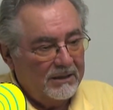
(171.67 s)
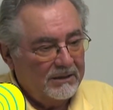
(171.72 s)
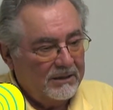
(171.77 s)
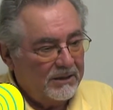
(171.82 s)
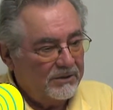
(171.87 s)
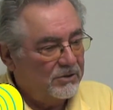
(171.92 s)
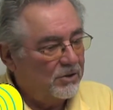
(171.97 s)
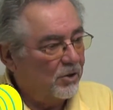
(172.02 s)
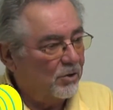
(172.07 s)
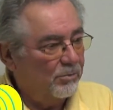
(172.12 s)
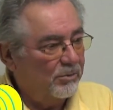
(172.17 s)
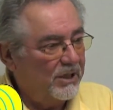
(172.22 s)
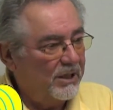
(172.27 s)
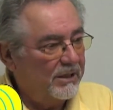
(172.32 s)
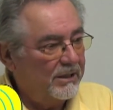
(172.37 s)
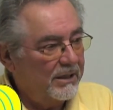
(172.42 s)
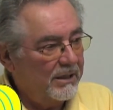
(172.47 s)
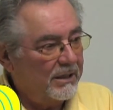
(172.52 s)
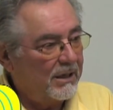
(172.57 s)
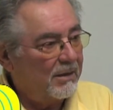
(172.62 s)
they told me
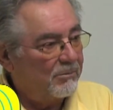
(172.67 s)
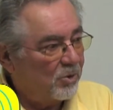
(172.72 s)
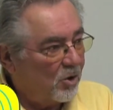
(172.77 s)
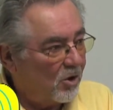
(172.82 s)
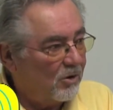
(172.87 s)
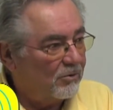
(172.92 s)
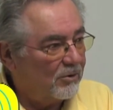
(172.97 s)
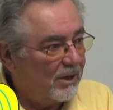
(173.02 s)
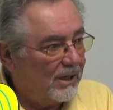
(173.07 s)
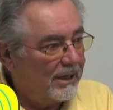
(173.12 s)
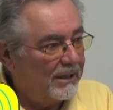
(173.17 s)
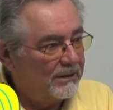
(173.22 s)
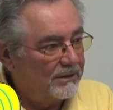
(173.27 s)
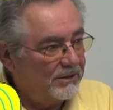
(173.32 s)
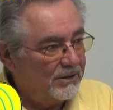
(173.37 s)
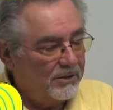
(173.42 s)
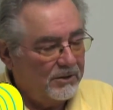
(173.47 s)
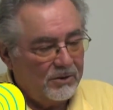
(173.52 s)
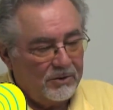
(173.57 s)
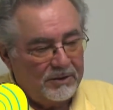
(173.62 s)
that I'm all right,
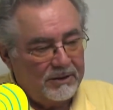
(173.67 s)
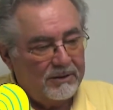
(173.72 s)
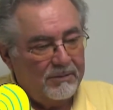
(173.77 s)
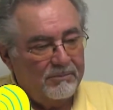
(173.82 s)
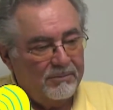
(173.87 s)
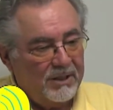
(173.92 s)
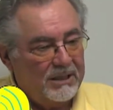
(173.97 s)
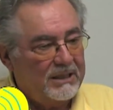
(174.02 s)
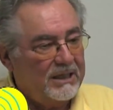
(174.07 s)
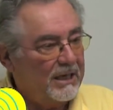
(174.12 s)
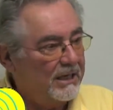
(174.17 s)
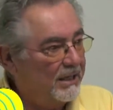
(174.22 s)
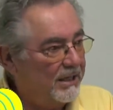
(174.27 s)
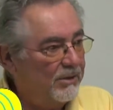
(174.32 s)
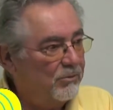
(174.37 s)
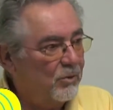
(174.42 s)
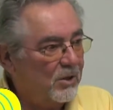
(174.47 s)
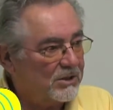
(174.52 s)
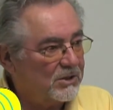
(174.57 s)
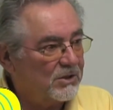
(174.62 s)
you know, but that he
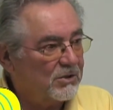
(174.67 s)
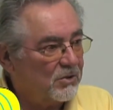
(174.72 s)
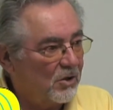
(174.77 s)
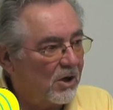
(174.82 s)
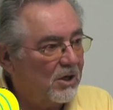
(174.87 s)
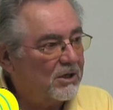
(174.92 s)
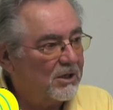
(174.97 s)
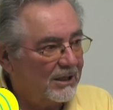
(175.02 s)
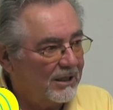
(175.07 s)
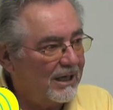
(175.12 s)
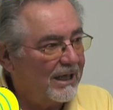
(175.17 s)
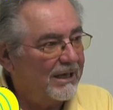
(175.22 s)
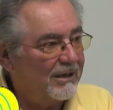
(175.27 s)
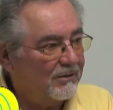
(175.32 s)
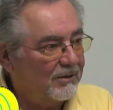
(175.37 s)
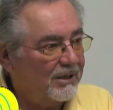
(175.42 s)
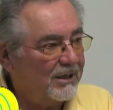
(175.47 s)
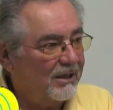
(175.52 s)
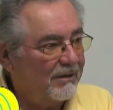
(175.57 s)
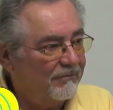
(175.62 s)
wasn't talking loud
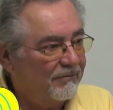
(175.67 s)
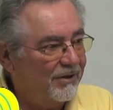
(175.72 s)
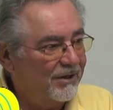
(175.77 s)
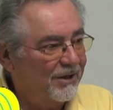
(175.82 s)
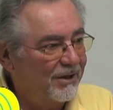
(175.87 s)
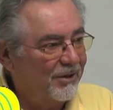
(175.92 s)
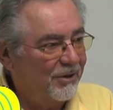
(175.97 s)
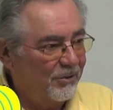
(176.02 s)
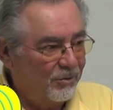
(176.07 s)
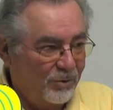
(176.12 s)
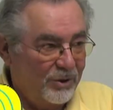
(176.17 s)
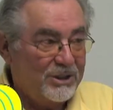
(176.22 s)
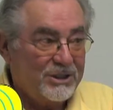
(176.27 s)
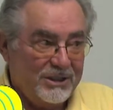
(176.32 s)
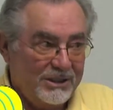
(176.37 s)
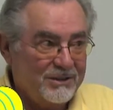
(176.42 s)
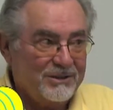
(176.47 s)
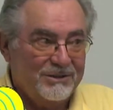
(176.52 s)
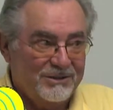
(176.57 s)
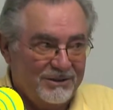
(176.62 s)
enough, which
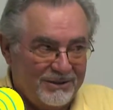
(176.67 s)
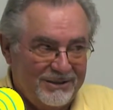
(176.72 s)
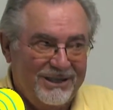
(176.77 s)
isn't